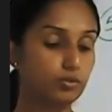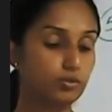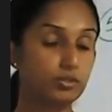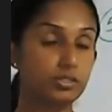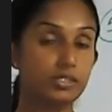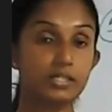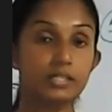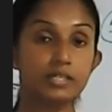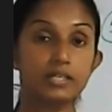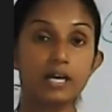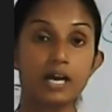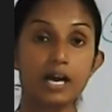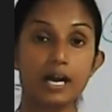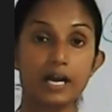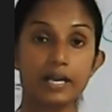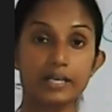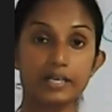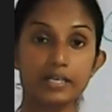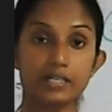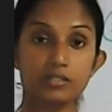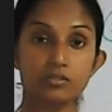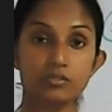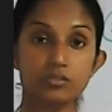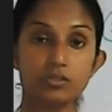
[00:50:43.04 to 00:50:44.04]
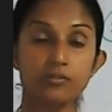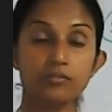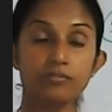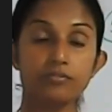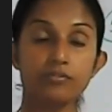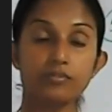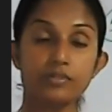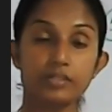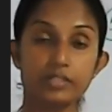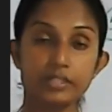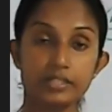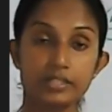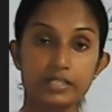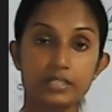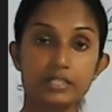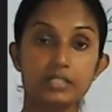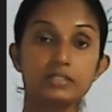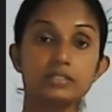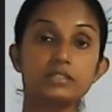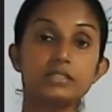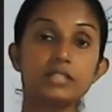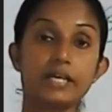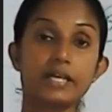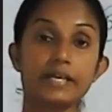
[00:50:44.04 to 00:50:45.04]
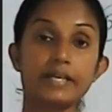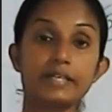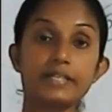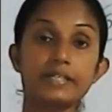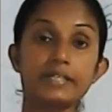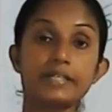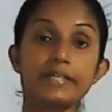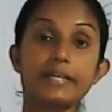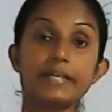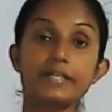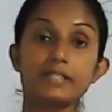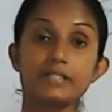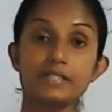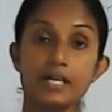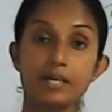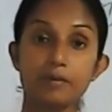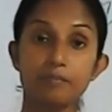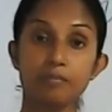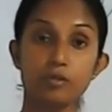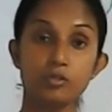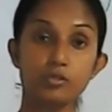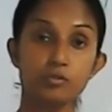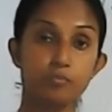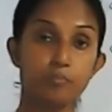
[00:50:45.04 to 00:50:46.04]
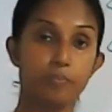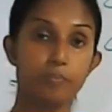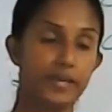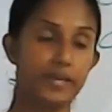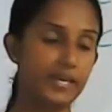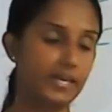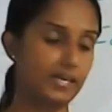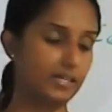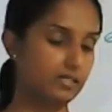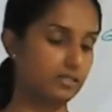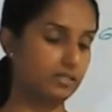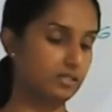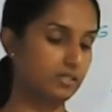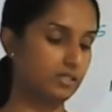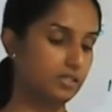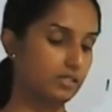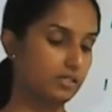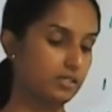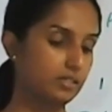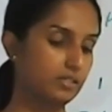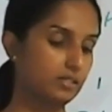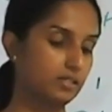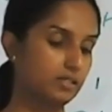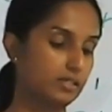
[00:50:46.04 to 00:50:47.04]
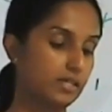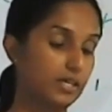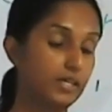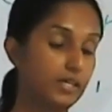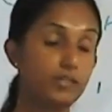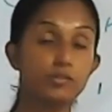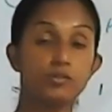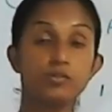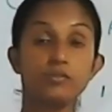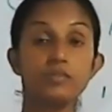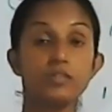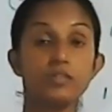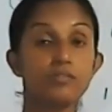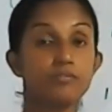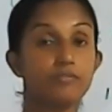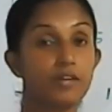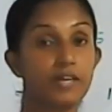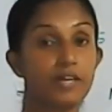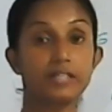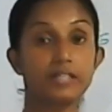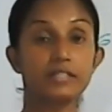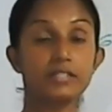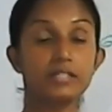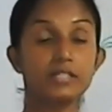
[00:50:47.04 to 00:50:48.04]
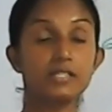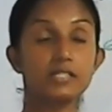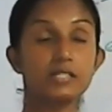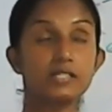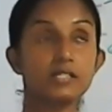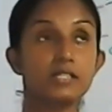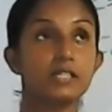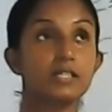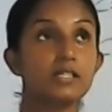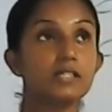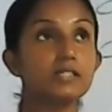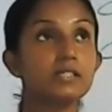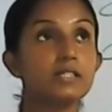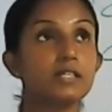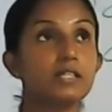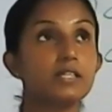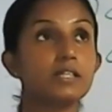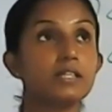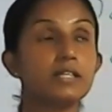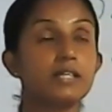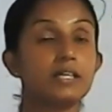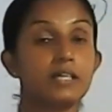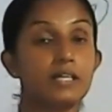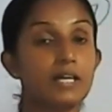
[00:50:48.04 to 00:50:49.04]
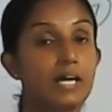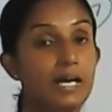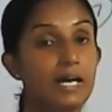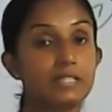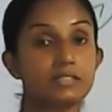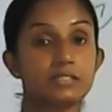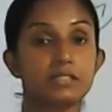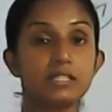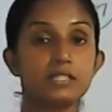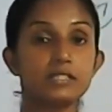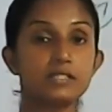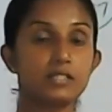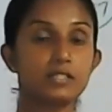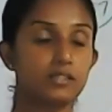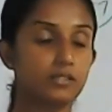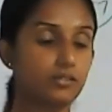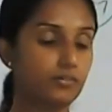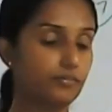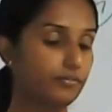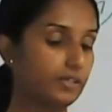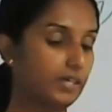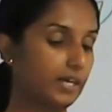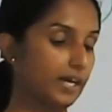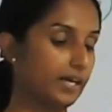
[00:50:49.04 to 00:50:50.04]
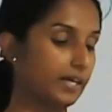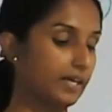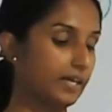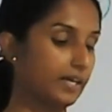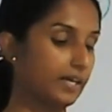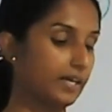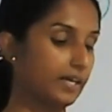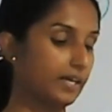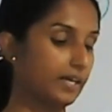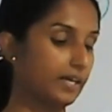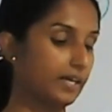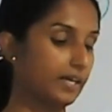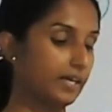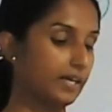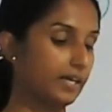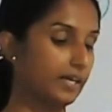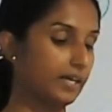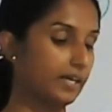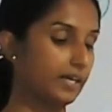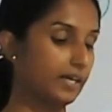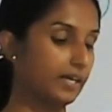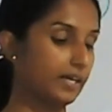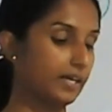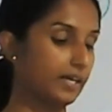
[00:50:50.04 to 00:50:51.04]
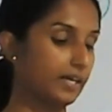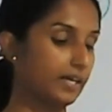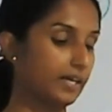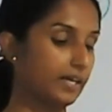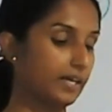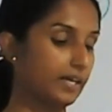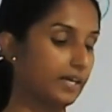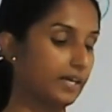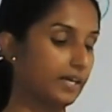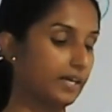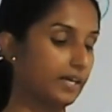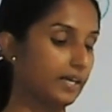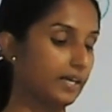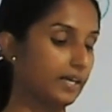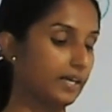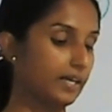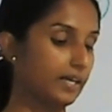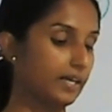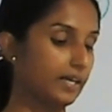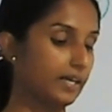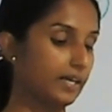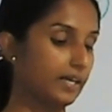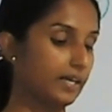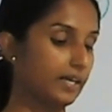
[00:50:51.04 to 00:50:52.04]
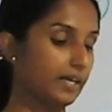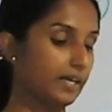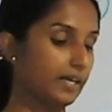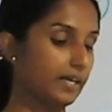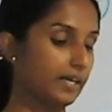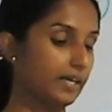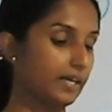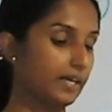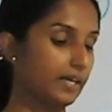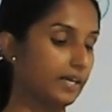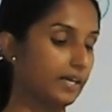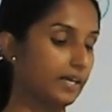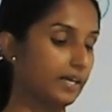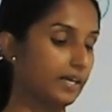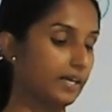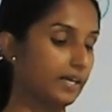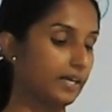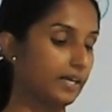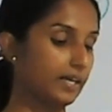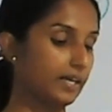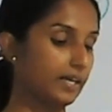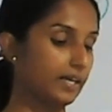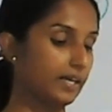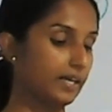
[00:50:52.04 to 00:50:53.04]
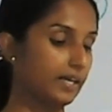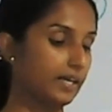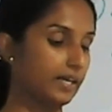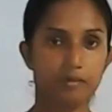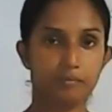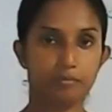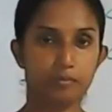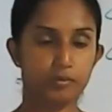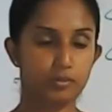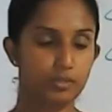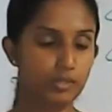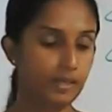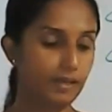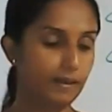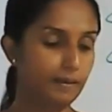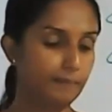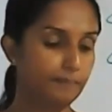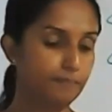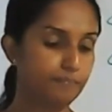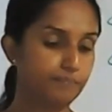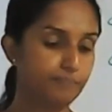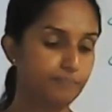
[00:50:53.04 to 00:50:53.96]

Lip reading: to the ions of, yes, nitrates and phosphates. Right, you will find these things in the last lesson of grade 11, right? So the answer should be the second one, Pute.